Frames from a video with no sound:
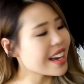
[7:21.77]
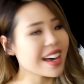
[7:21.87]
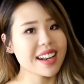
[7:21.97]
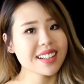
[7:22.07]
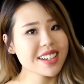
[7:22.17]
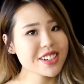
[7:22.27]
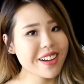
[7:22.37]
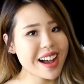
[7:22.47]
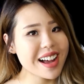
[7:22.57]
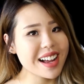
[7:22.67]
And I'll let you
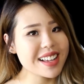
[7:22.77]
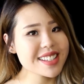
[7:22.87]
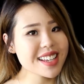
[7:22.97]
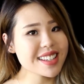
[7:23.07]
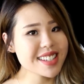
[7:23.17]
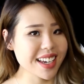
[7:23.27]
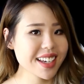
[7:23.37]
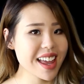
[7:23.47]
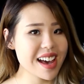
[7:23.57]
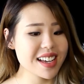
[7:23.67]
guys take a
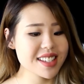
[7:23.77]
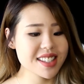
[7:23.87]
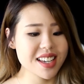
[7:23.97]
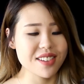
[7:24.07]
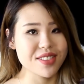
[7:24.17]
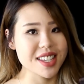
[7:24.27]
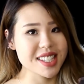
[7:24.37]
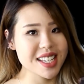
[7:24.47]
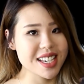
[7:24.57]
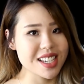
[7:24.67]
guess if
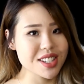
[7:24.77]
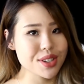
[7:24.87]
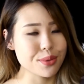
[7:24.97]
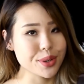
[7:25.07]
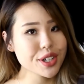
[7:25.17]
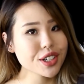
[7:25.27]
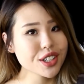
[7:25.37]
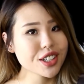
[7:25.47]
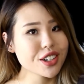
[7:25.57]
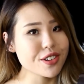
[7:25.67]
this is
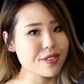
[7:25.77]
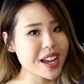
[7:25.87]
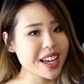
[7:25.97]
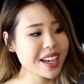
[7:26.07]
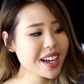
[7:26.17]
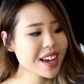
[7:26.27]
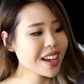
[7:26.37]
real or fake.